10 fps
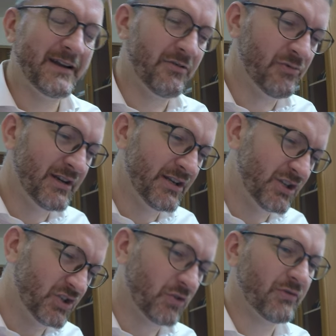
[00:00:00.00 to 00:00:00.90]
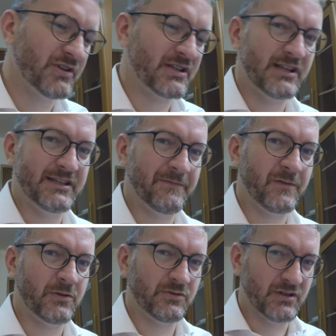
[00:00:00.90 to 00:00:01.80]
it really notoriously
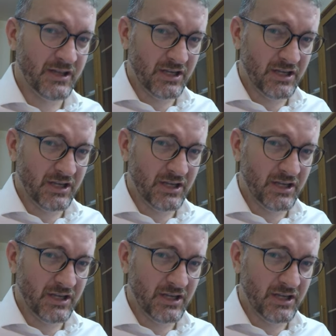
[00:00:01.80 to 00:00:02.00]
difficult